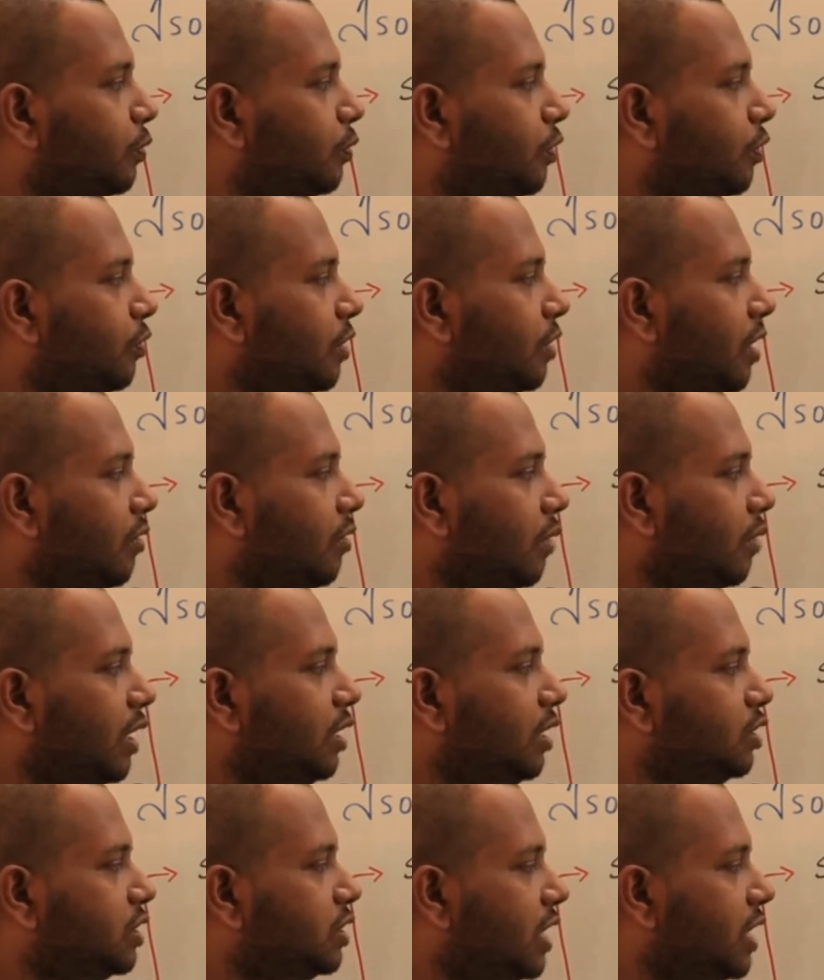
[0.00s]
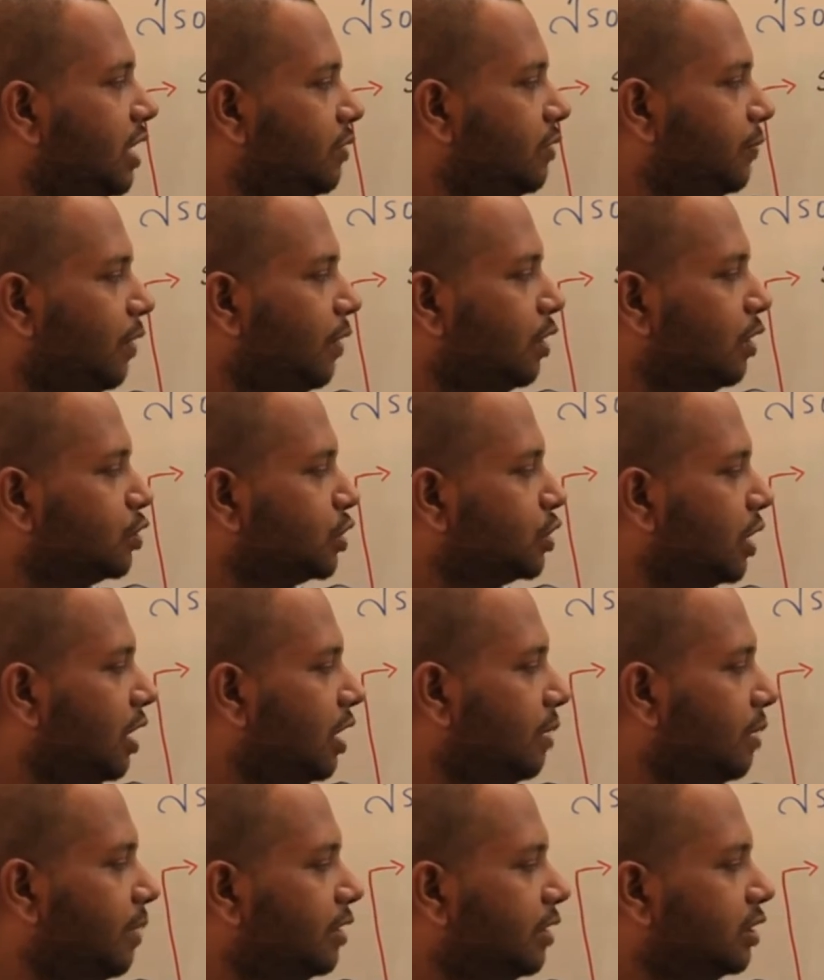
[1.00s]
position, ring chain,
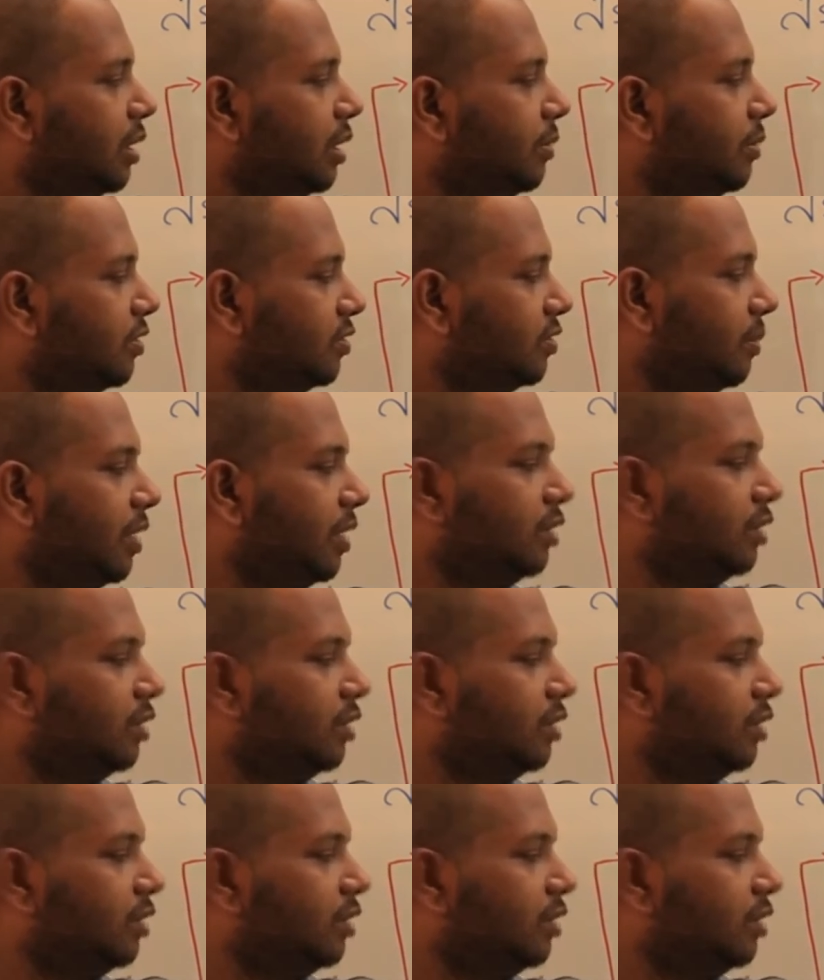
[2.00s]
functional, metamerism,